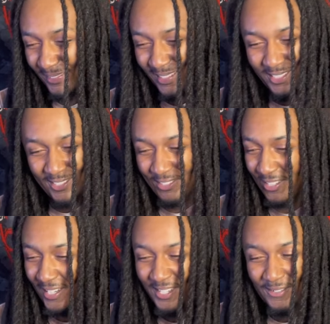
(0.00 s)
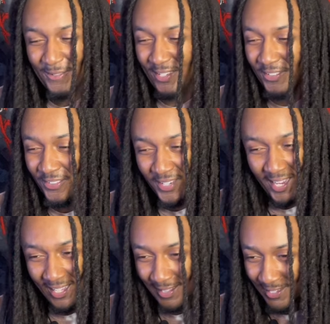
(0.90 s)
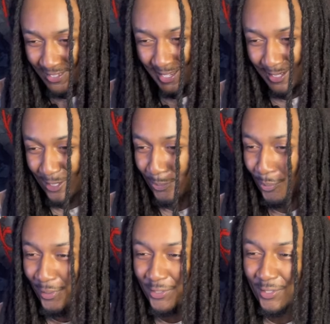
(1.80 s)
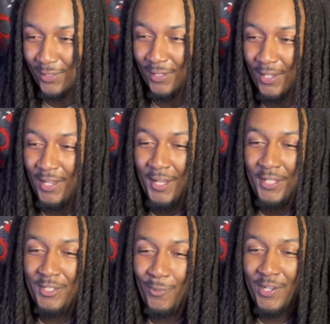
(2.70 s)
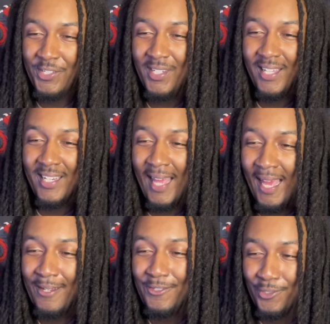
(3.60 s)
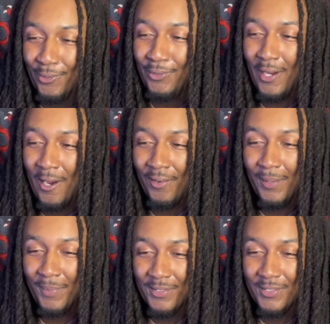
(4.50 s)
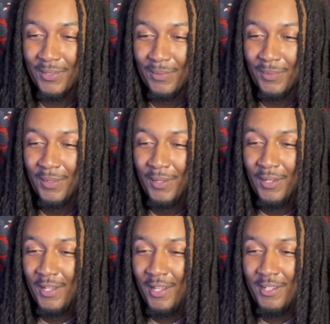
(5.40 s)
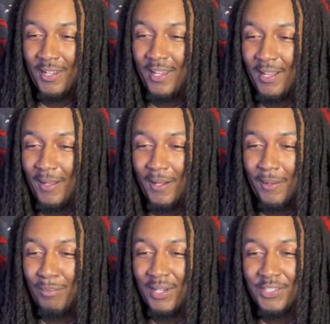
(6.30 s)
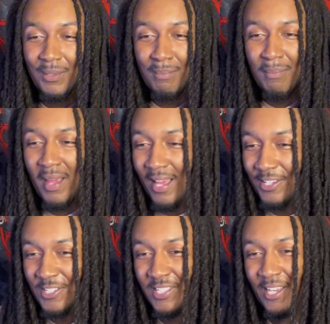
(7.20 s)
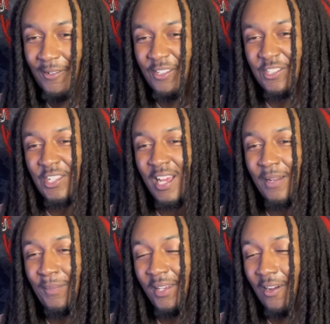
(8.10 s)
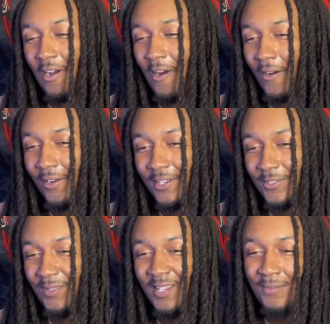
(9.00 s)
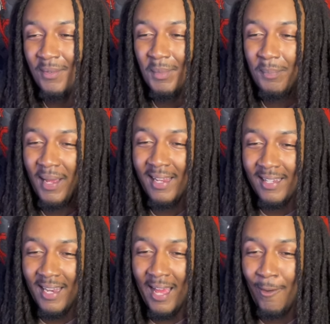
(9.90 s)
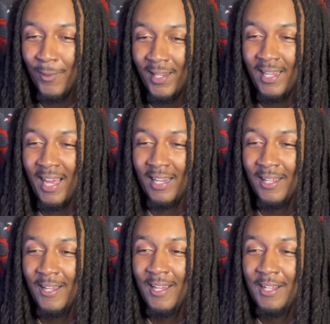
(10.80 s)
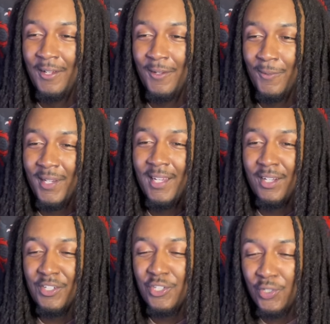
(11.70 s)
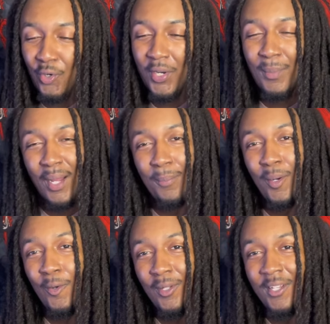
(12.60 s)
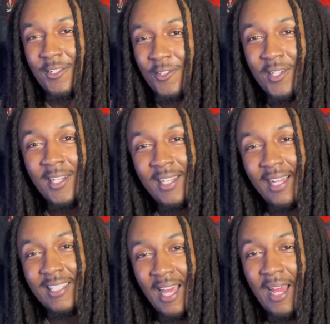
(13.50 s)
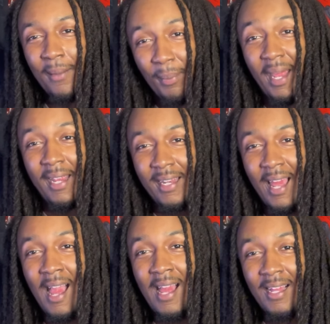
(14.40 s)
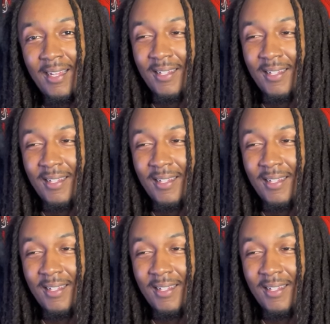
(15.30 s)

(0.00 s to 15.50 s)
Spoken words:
It's ridiculous at this point. To where she didn't get Drew caught up in some in a bunch of mess. He was trying to be an artist. What are you going to be painting now where you got we're getting extorted by the police? You think he got time to paint now?